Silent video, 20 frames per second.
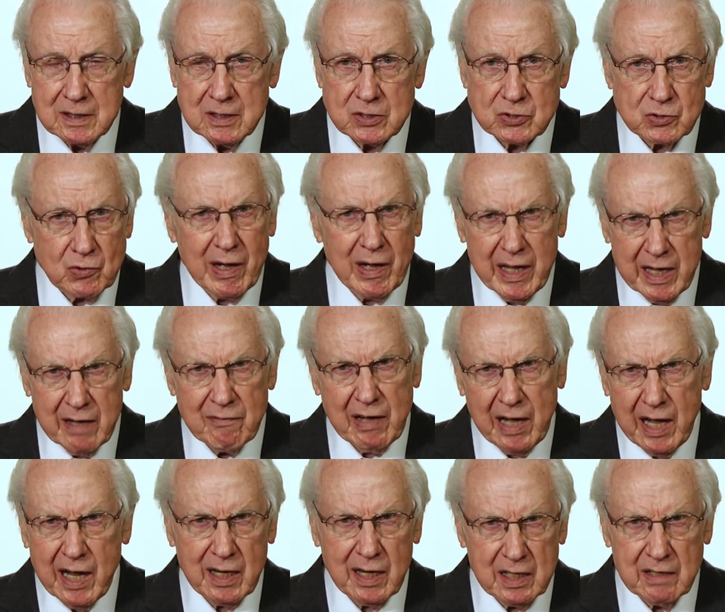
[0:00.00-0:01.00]
So I have a
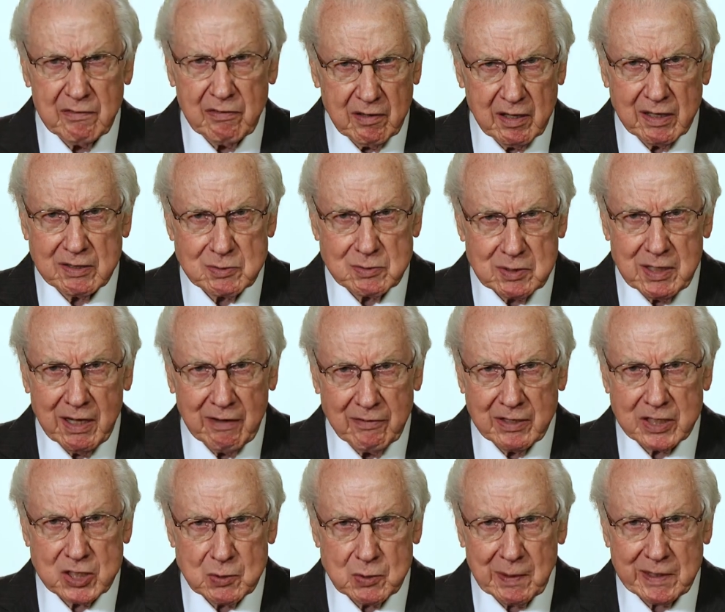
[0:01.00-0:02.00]
high level of
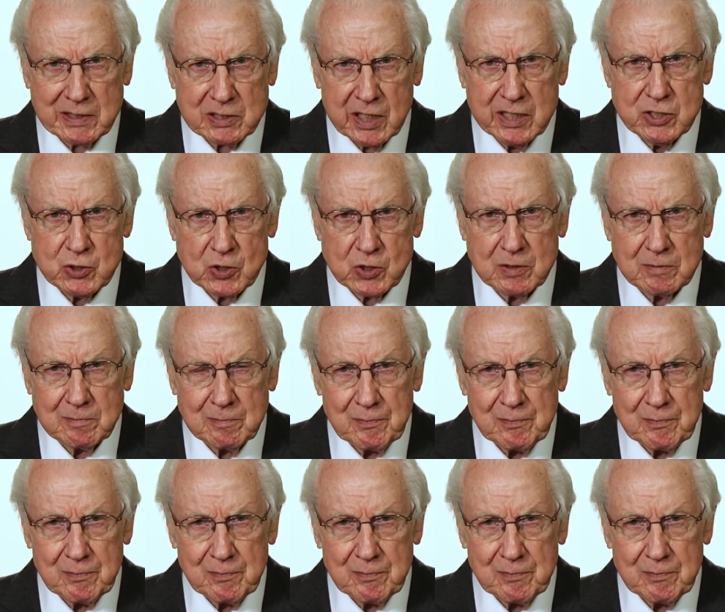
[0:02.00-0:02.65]
expectation.